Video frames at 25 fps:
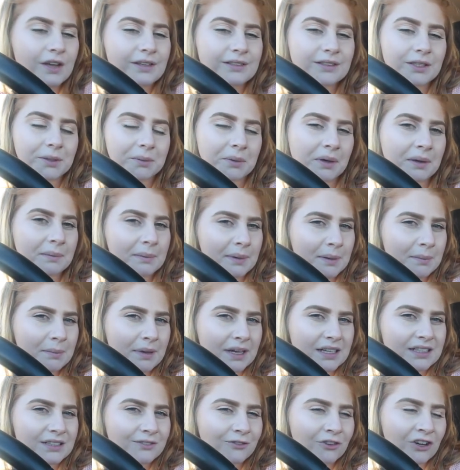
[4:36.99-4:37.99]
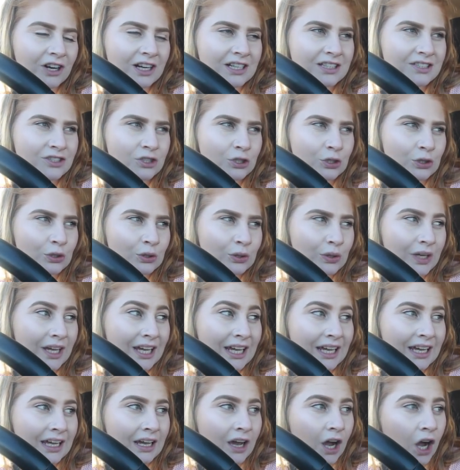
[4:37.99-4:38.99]
So it might be best for us to
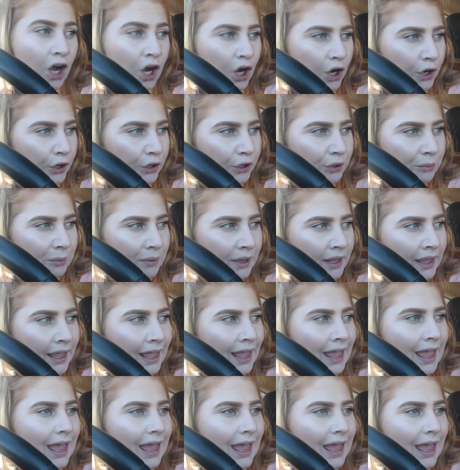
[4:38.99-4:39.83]
hit home